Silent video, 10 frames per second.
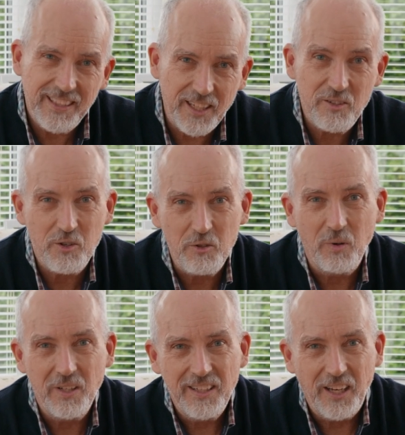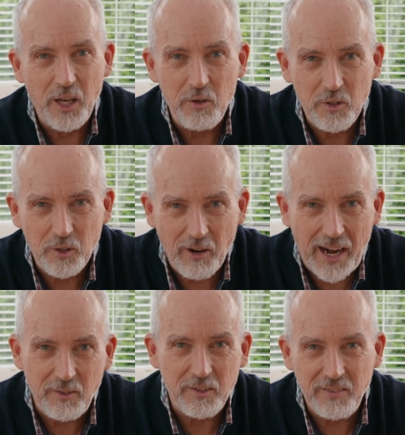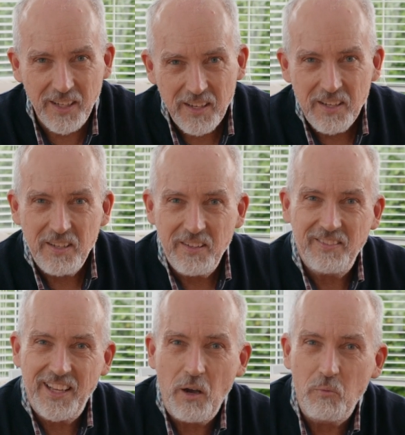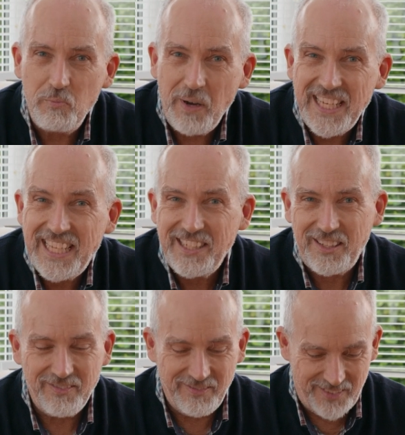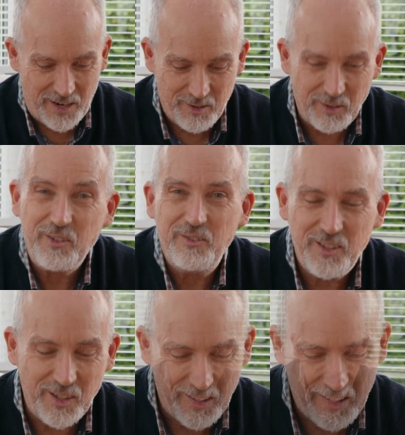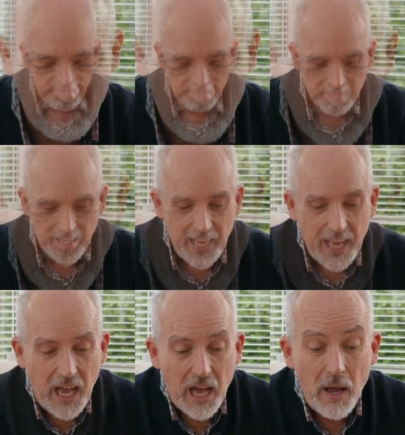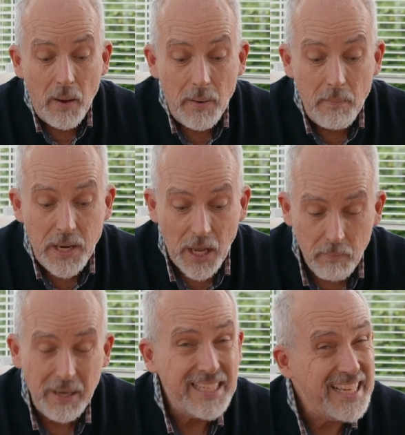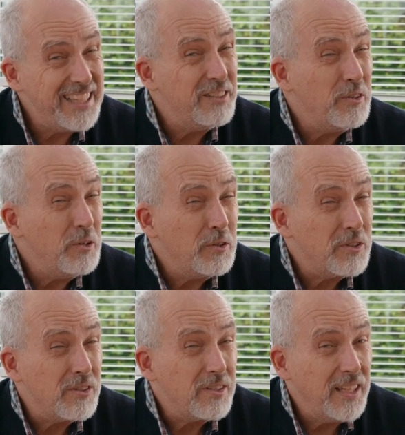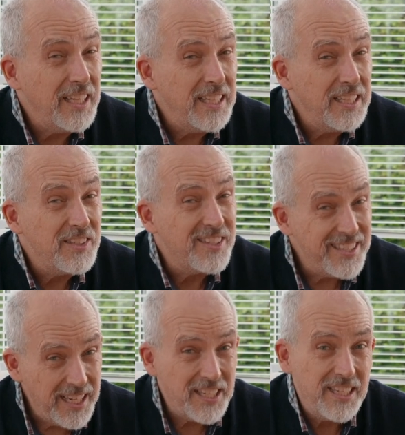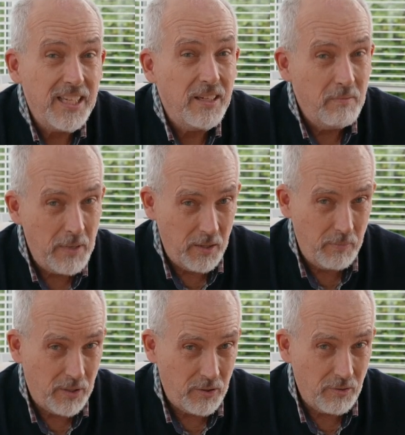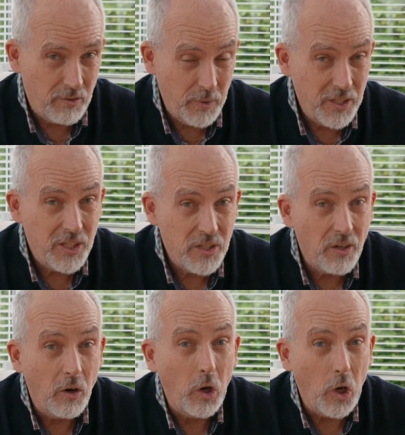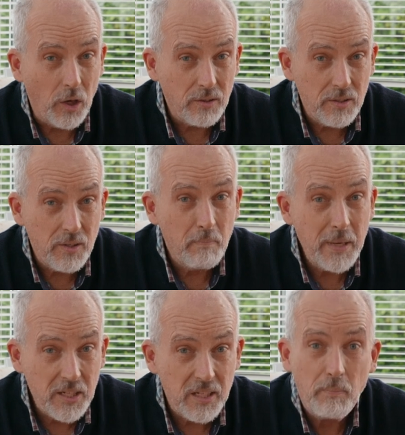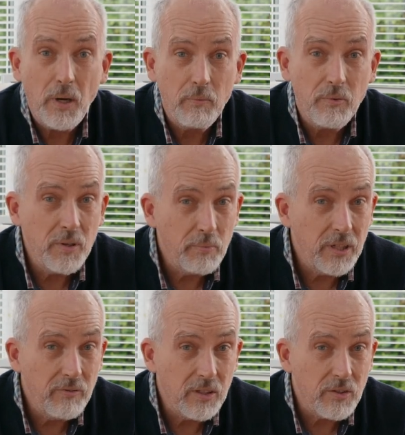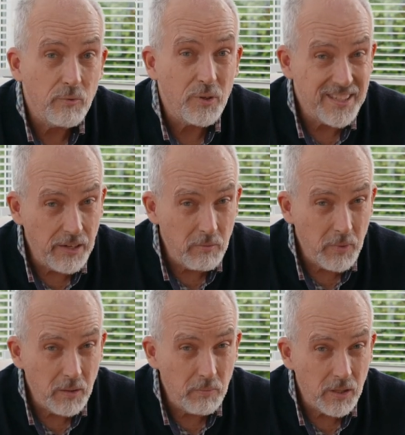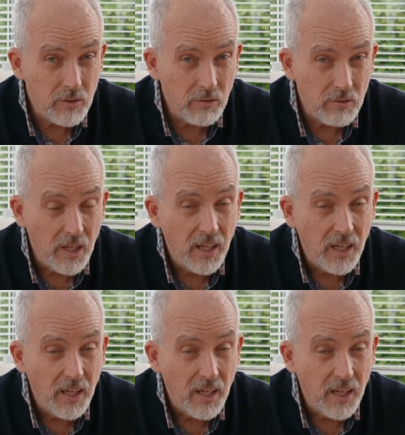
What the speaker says: get too low to the ground, and helps my knees, those sorts of shots. Another big deal, of course, is 60 megapixels, which is a lot. It's a big step up from the previous 47 megapixels,